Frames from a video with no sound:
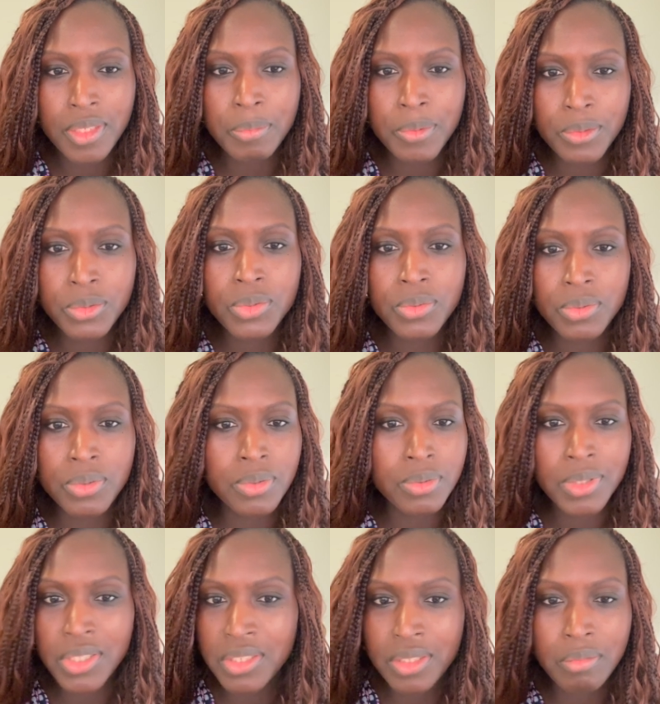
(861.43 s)
able to
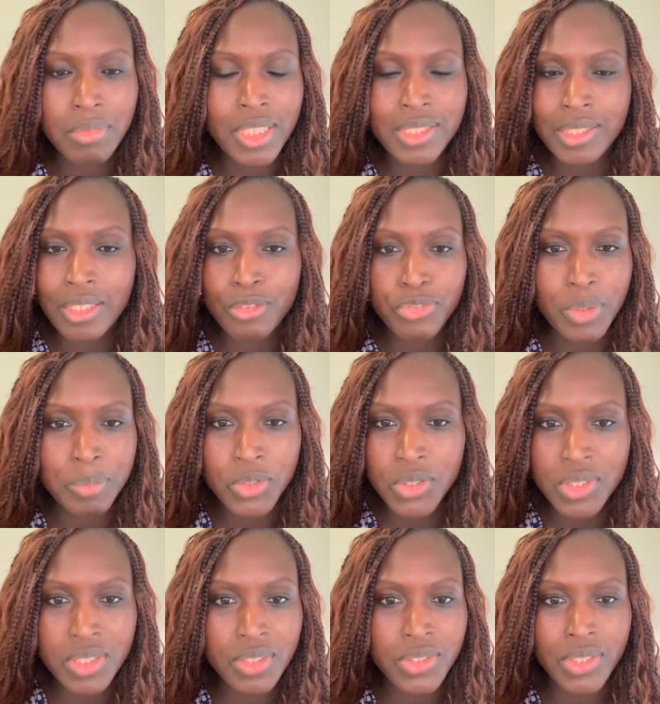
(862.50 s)
heal myself from
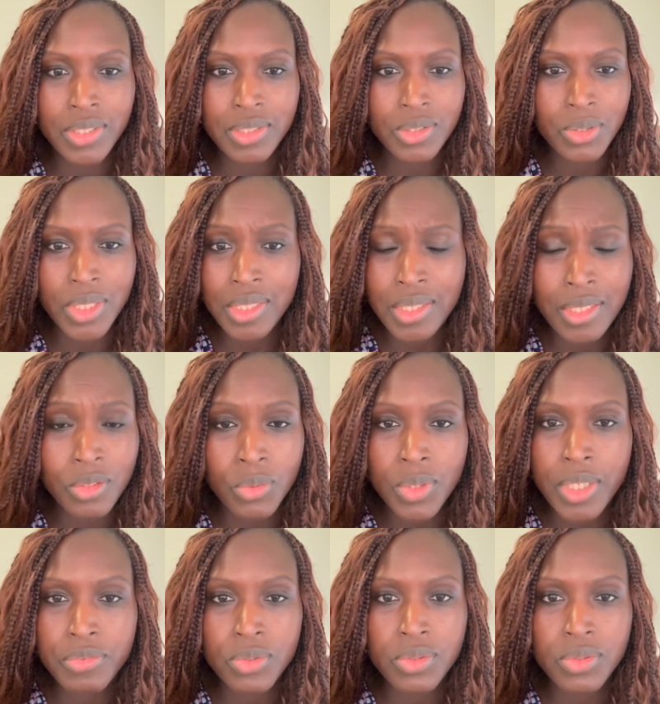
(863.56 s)
those diseases so that I don't have